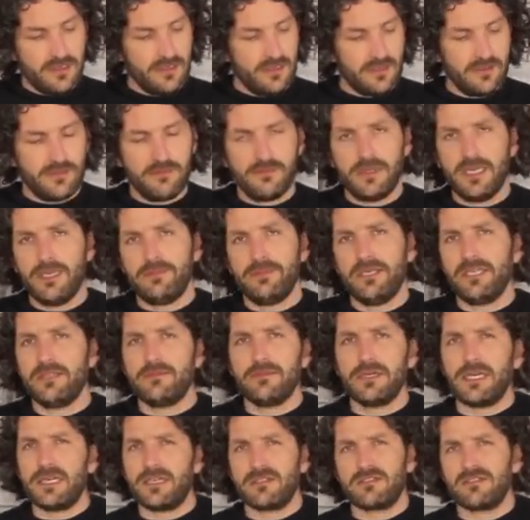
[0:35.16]
maybe
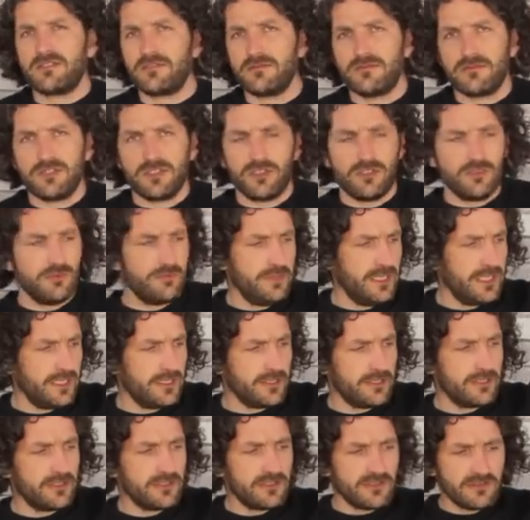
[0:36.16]
about 2
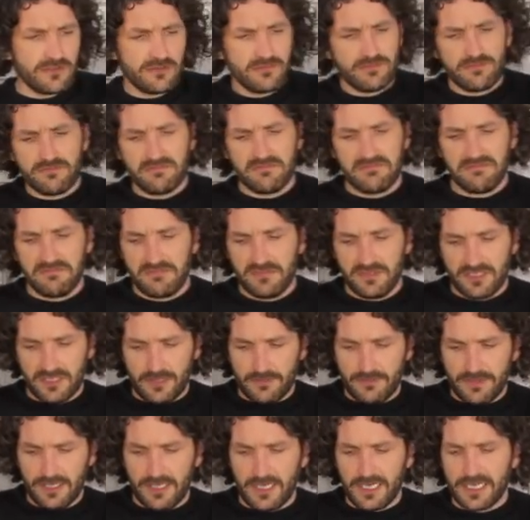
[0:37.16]
meters,
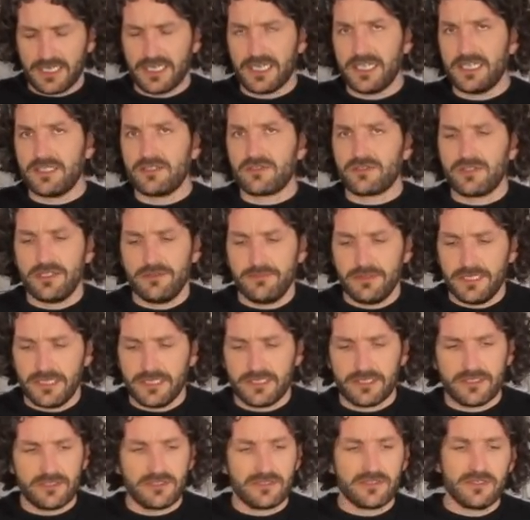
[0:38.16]
something like that, 3
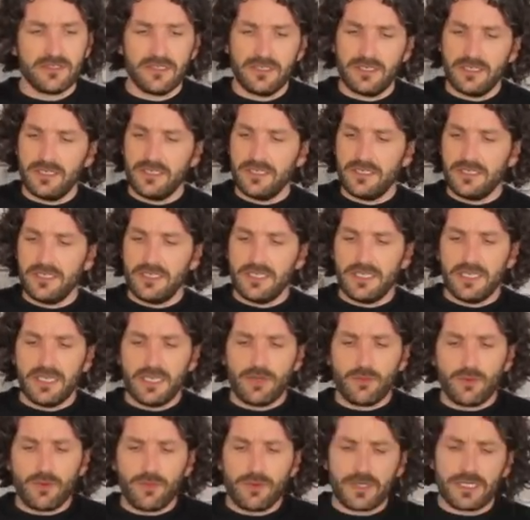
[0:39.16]
meters.
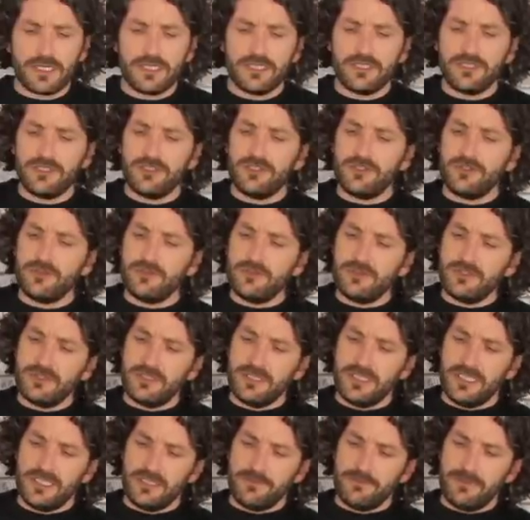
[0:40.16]
And what we're gonna do
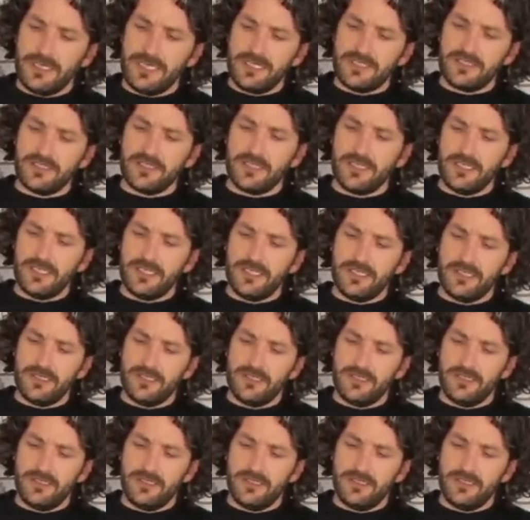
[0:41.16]
is basically